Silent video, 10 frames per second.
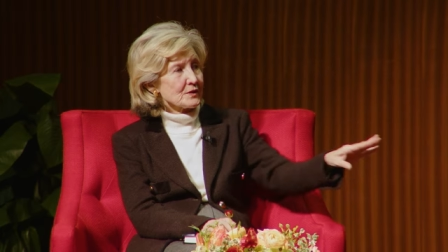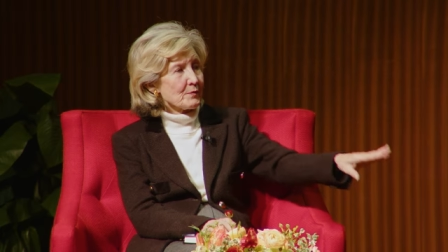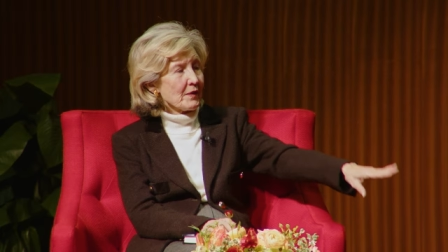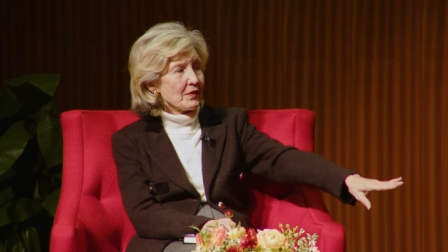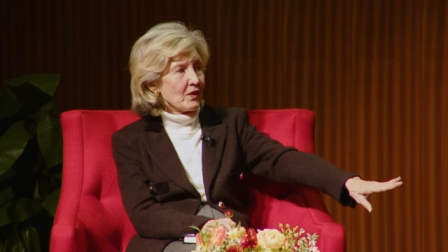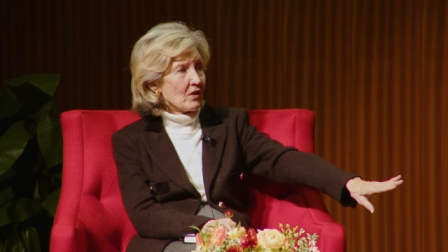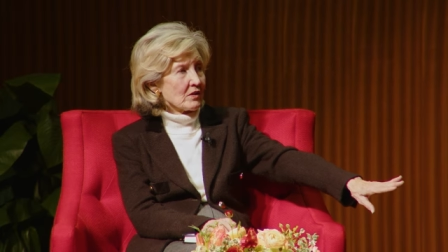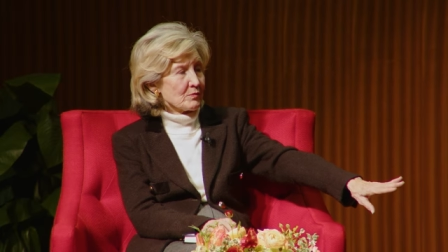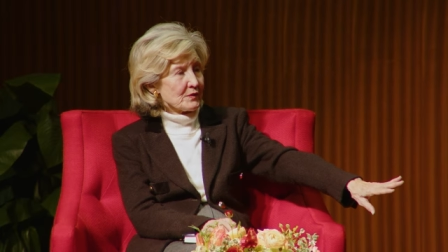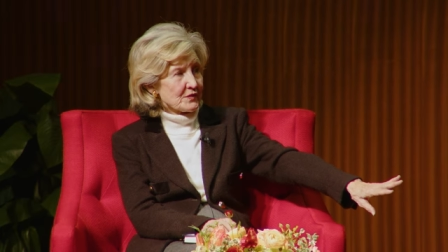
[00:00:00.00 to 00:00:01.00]
about the
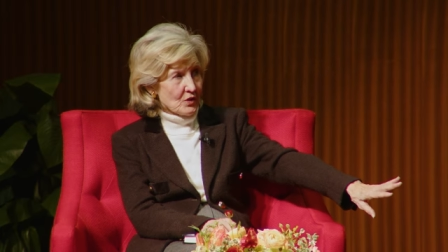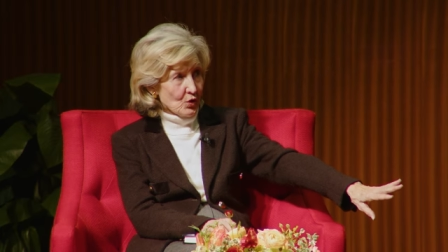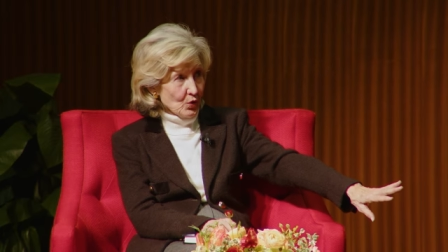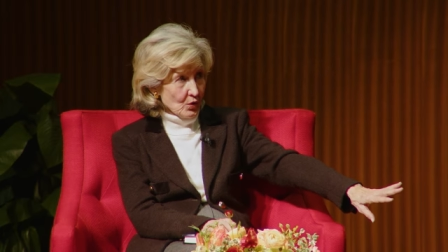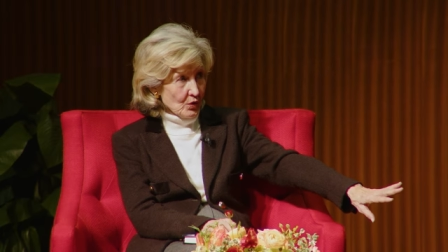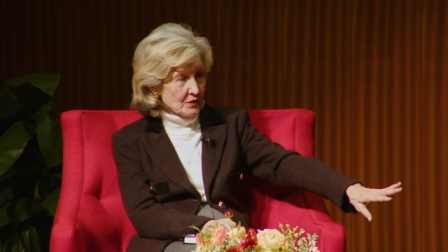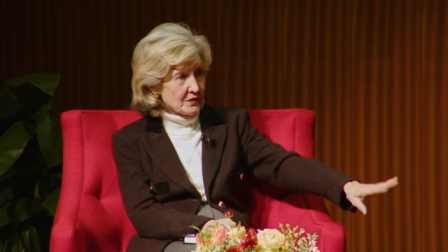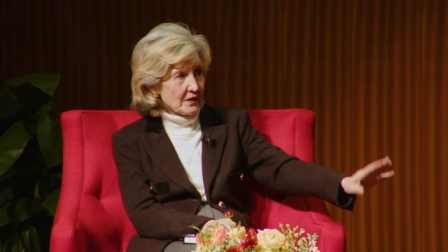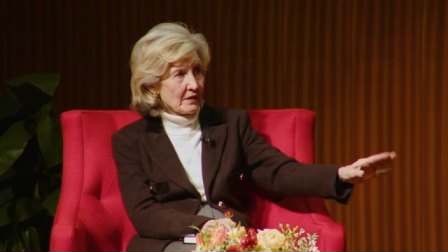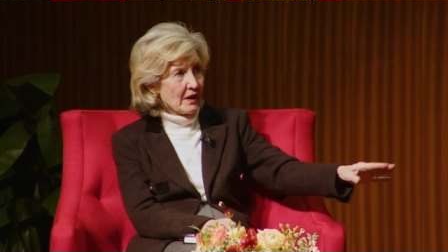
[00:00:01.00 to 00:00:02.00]
Artemis Accords.
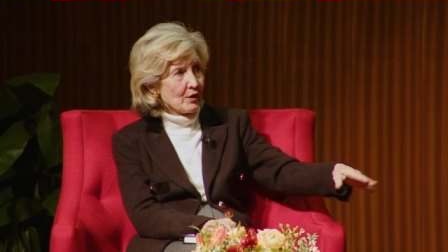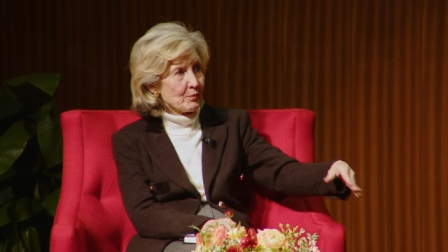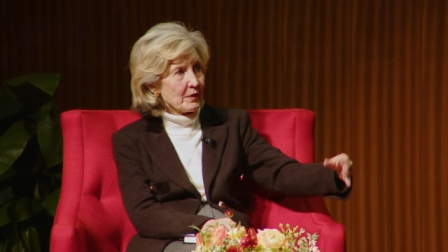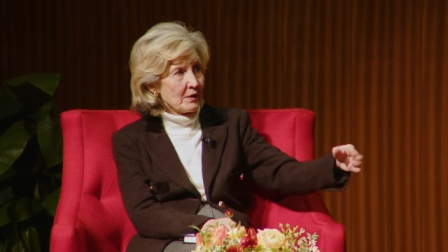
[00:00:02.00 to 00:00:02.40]
Okay, the